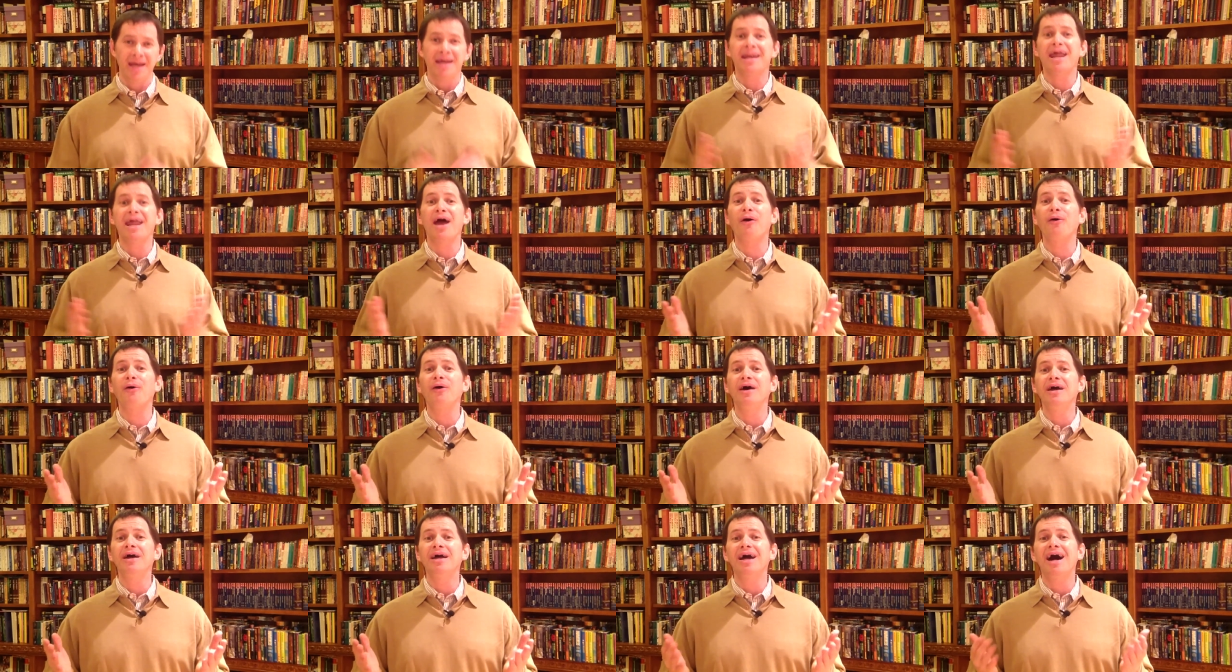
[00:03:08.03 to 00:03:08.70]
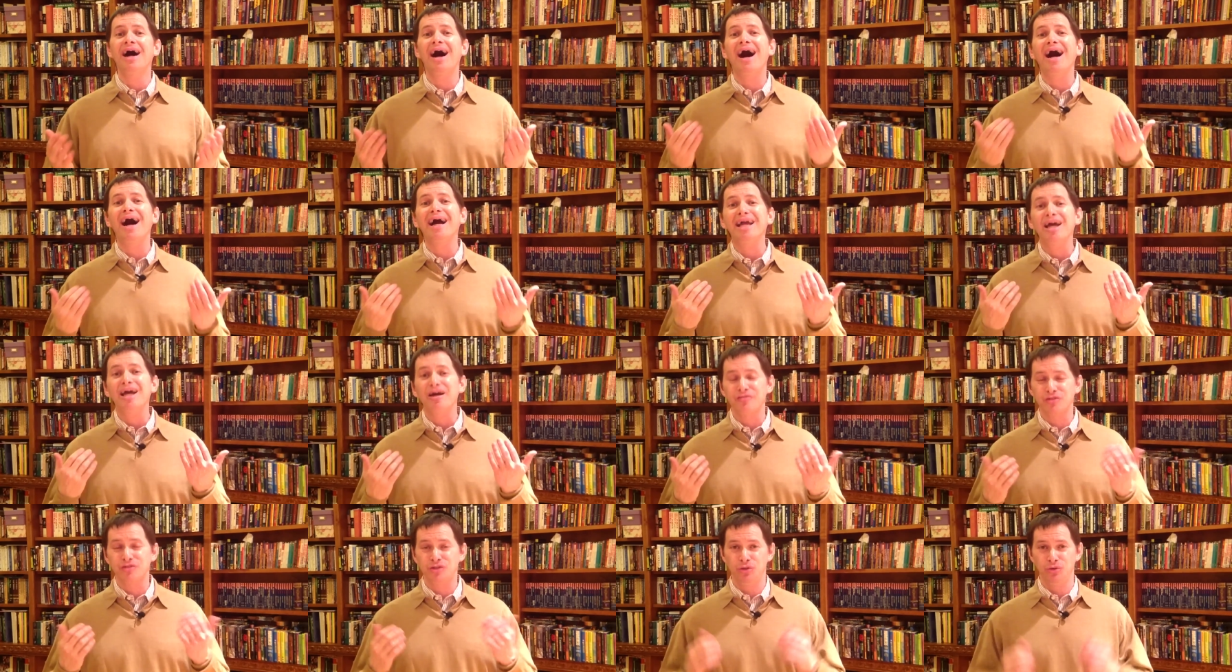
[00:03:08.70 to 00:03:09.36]
Now, I
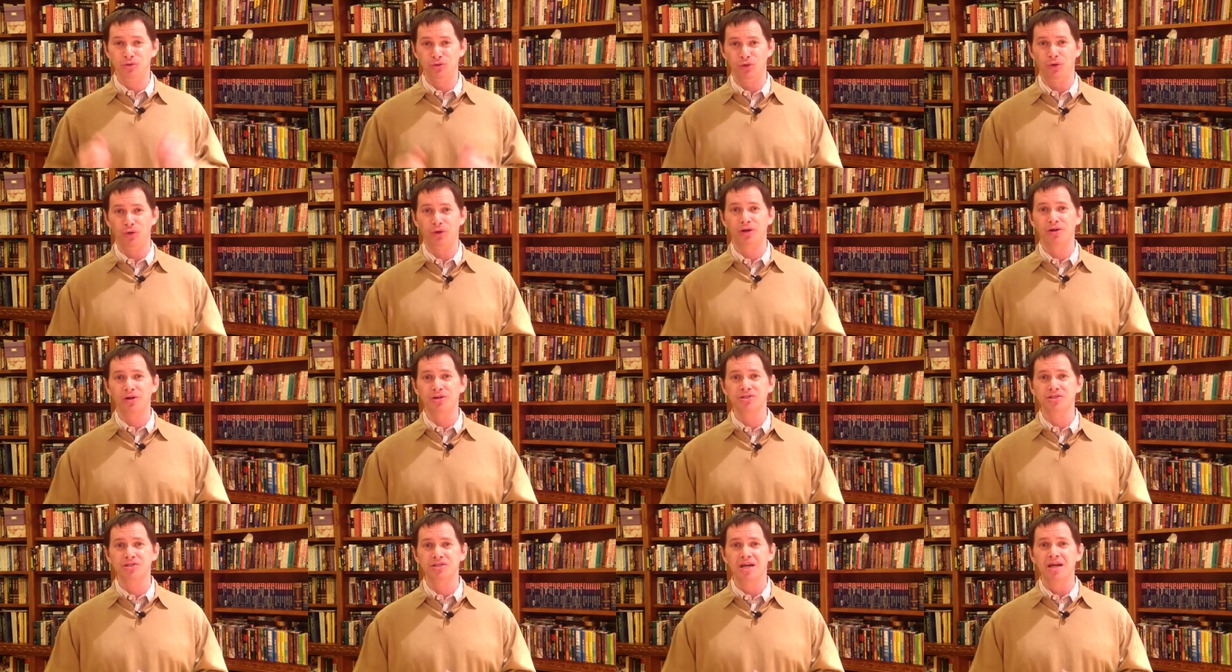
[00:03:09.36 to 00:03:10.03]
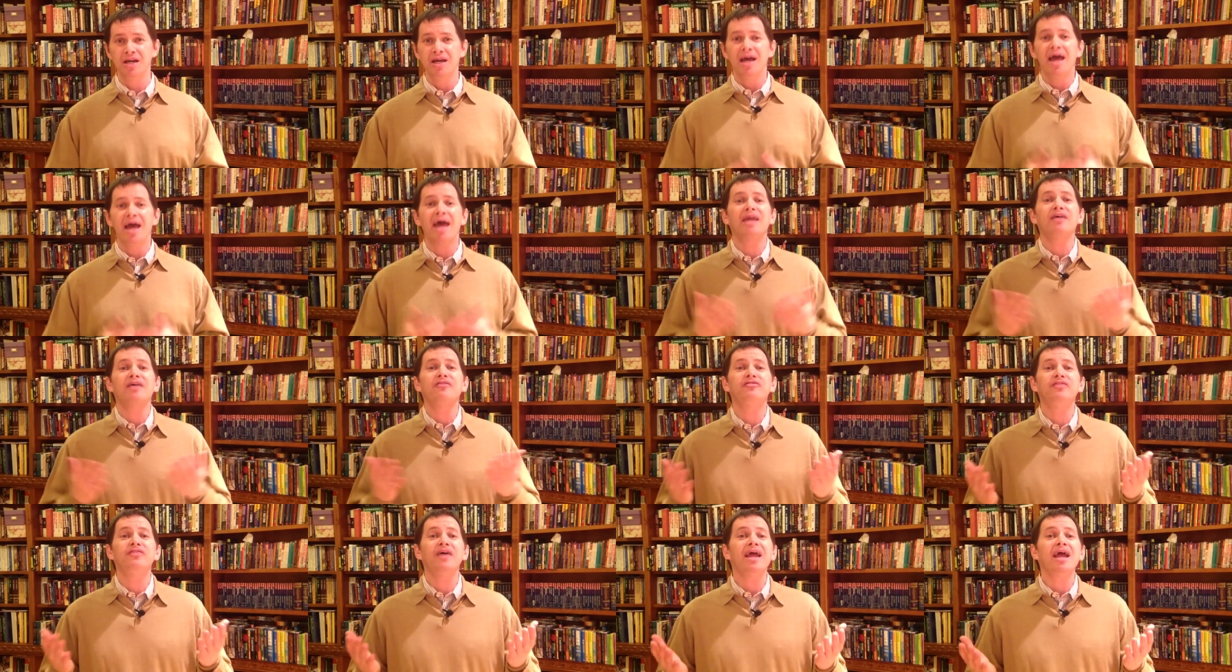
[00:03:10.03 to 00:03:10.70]
have two daughters, and
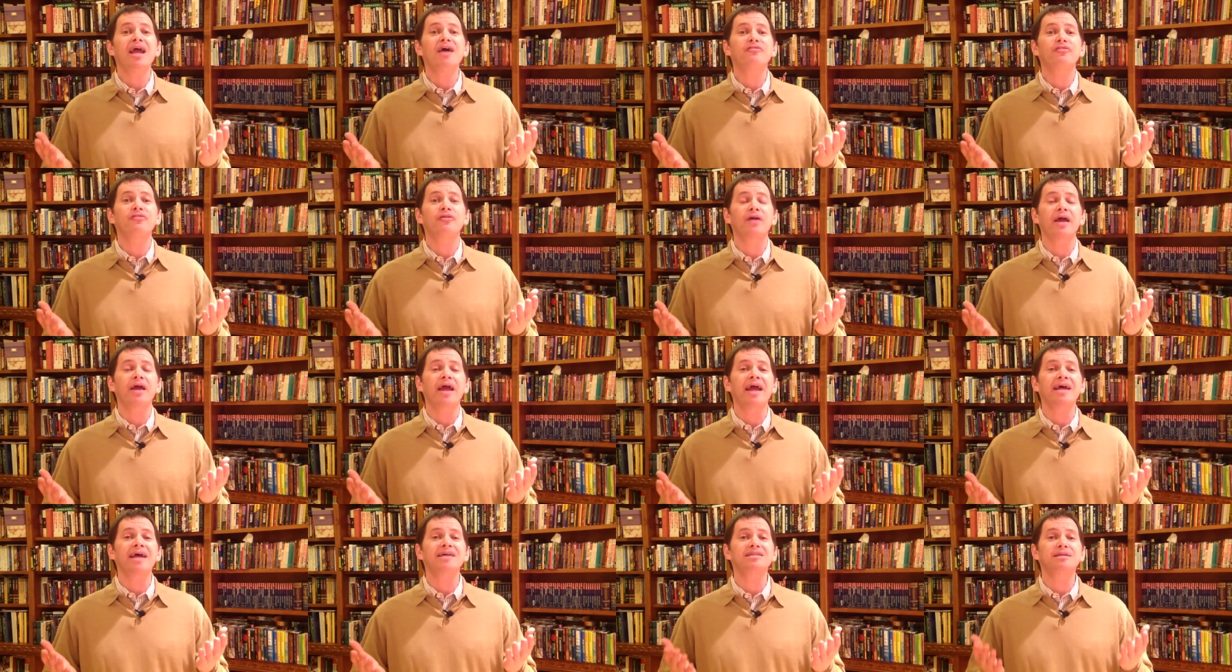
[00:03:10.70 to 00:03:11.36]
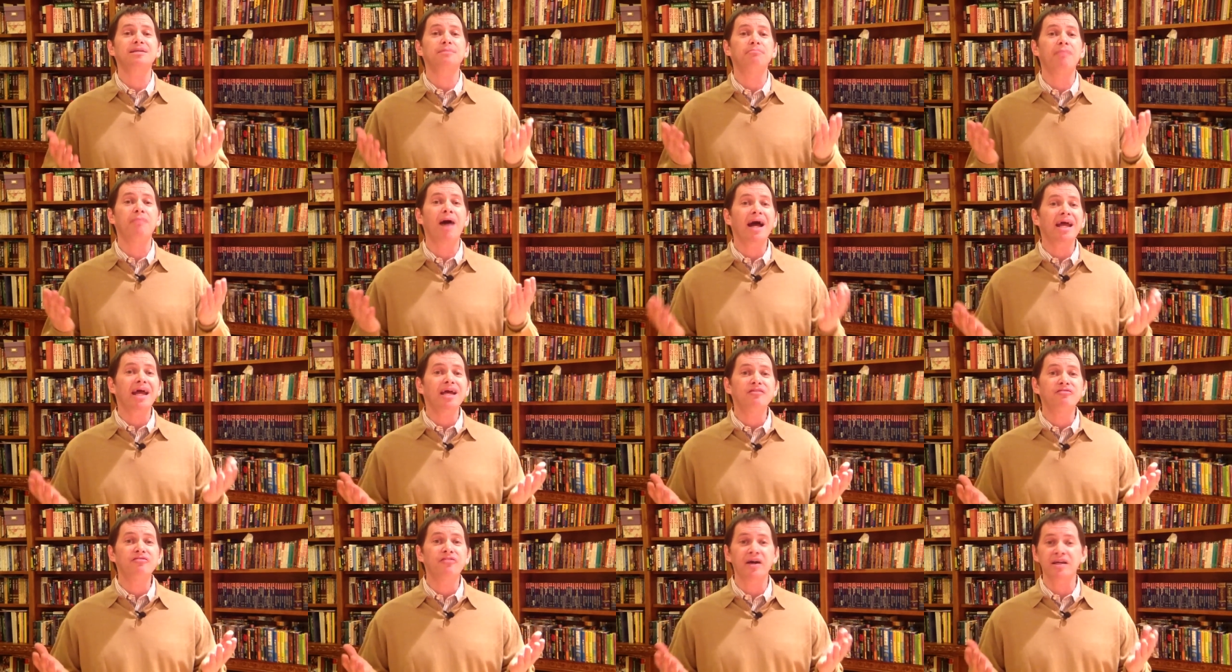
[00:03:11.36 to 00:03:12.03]
if they ever ask my
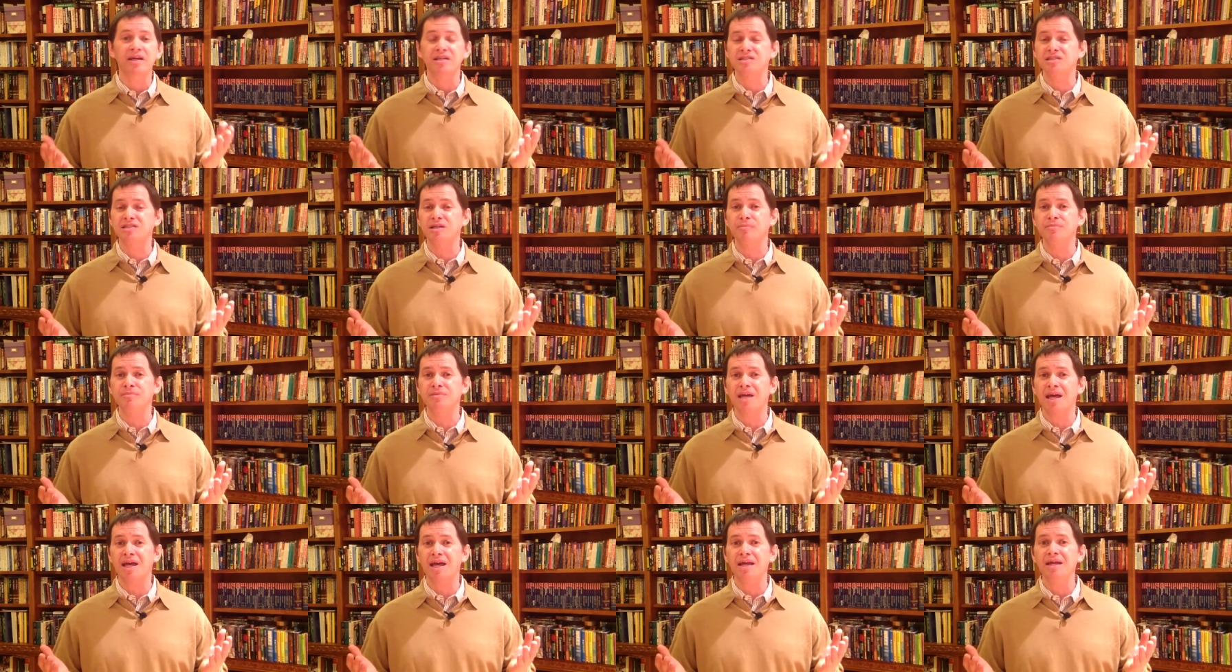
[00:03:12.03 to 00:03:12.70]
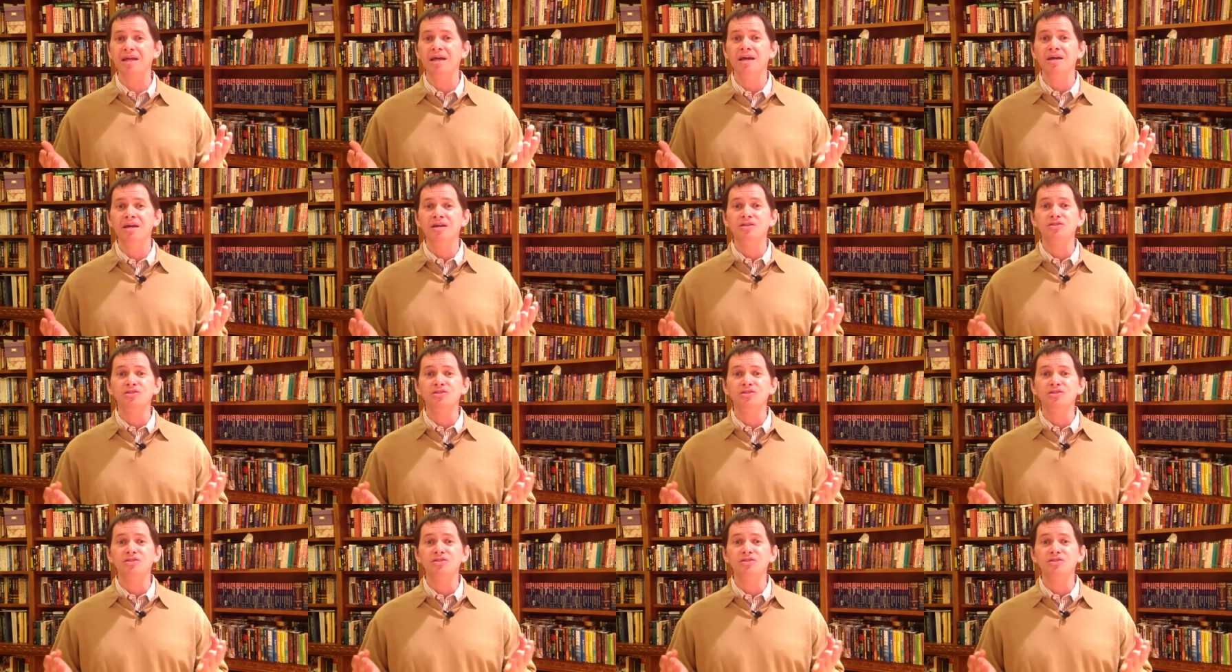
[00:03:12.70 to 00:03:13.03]
advice someday,